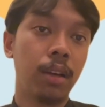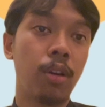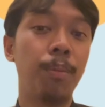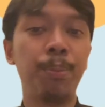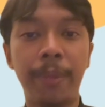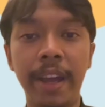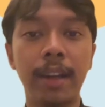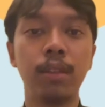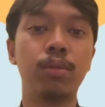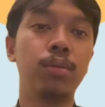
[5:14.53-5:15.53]

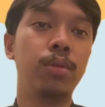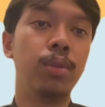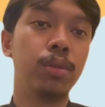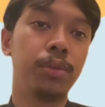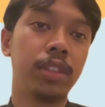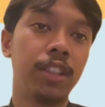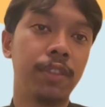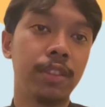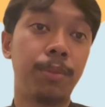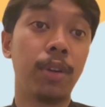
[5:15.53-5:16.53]
compared to those who
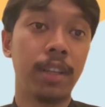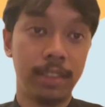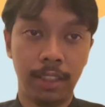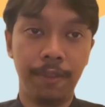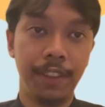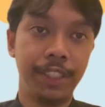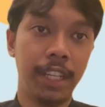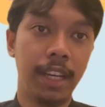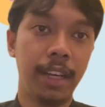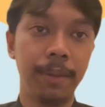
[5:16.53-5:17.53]
suffers Broca'S
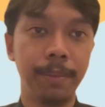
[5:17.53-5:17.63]
aphasia.